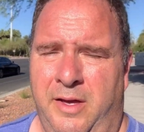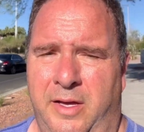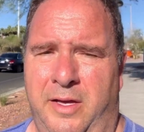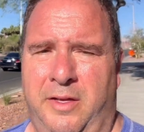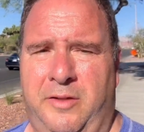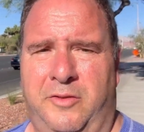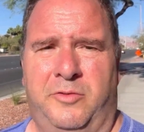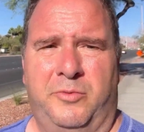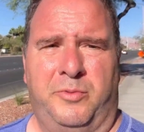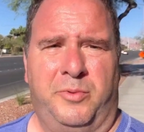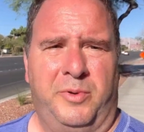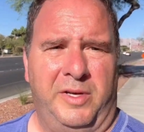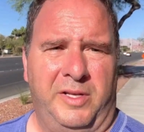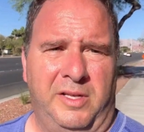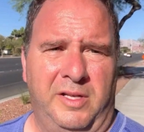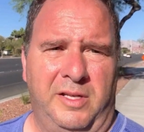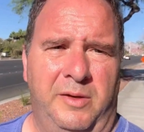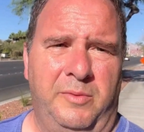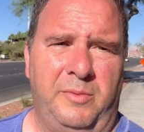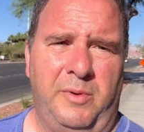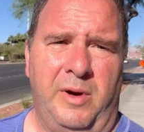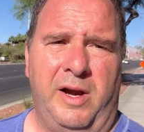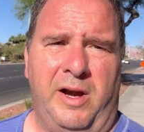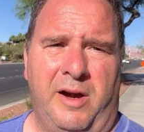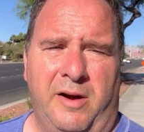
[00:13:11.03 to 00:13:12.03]
it's
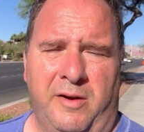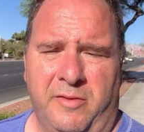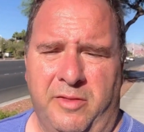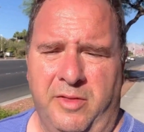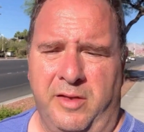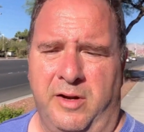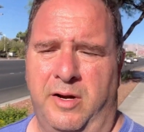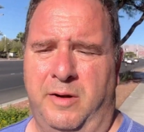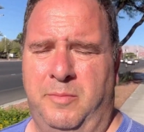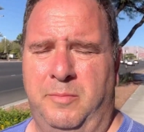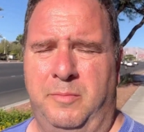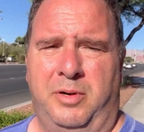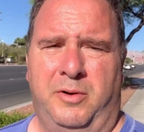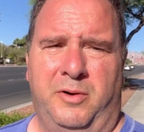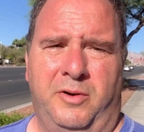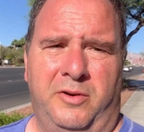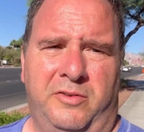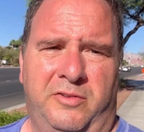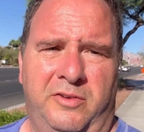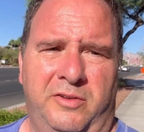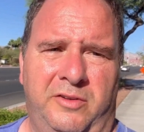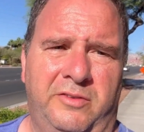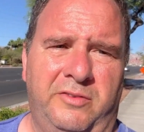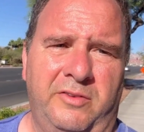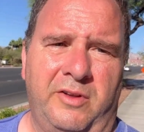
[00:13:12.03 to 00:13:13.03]
really rare that I'm
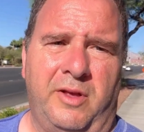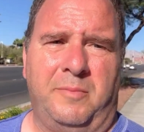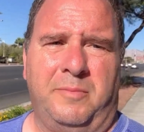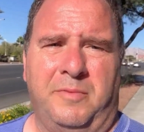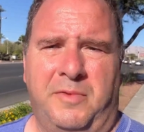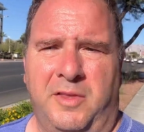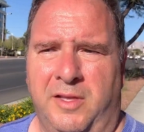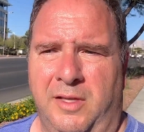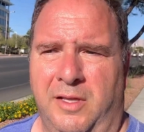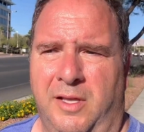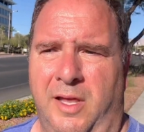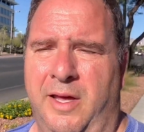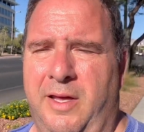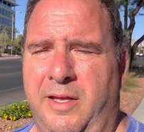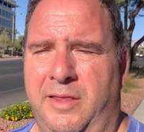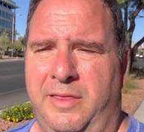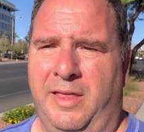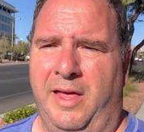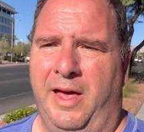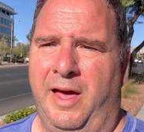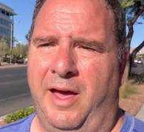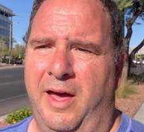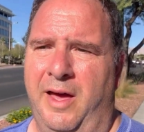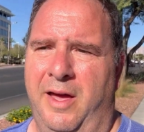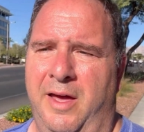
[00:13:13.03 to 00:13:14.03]
pushing something like
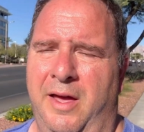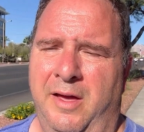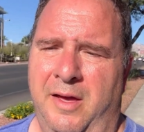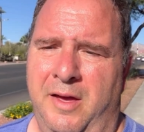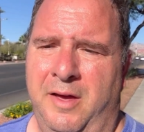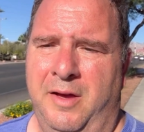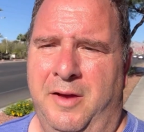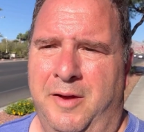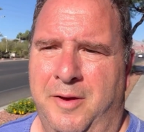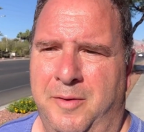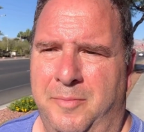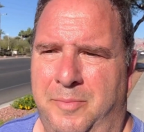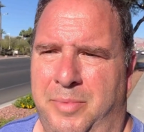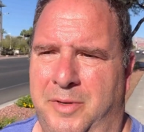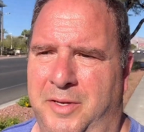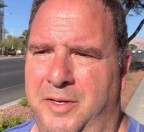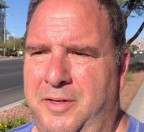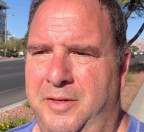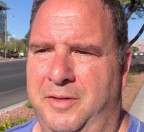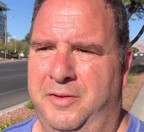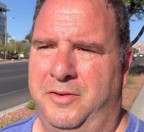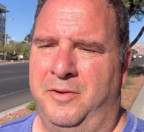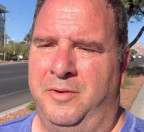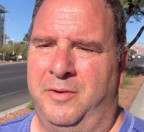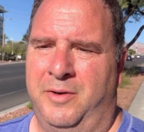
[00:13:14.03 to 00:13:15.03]
that. But
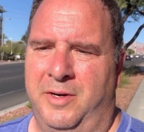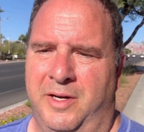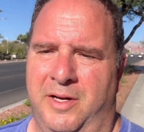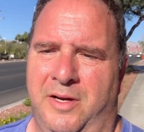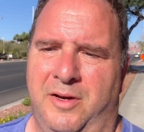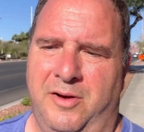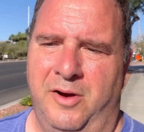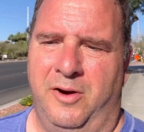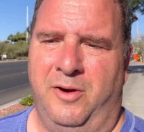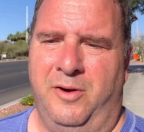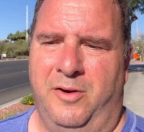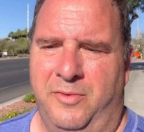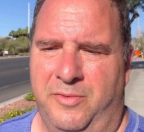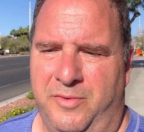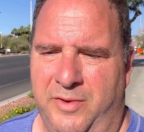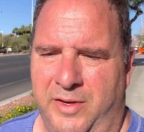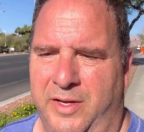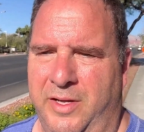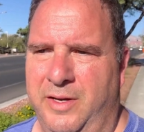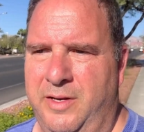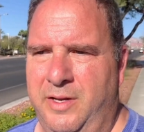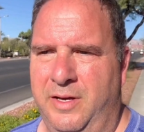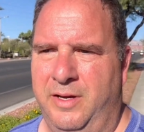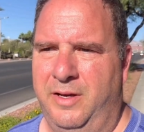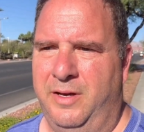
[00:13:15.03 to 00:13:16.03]
during
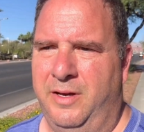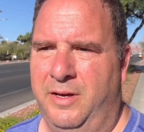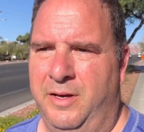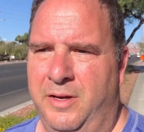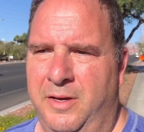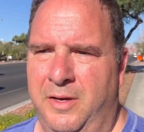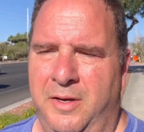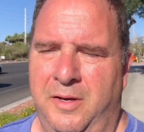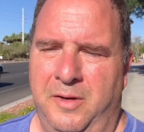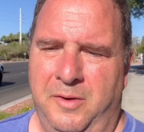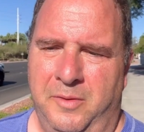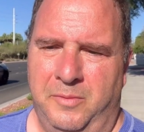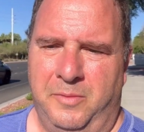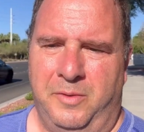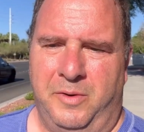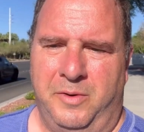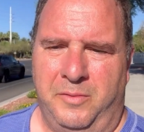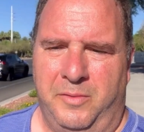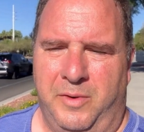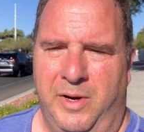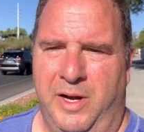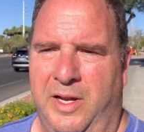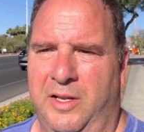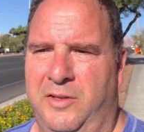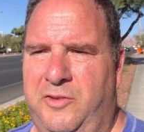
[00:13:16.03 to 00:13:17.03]
COVID,
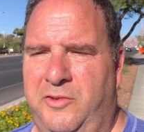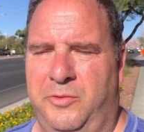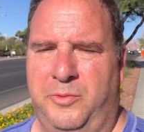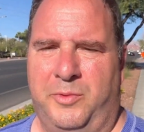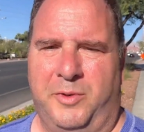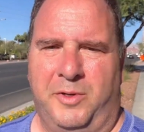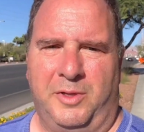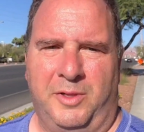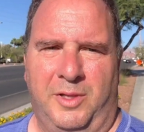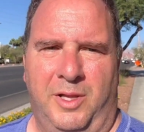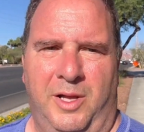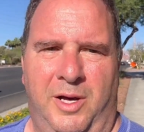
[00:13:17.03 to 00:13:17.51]
when rates were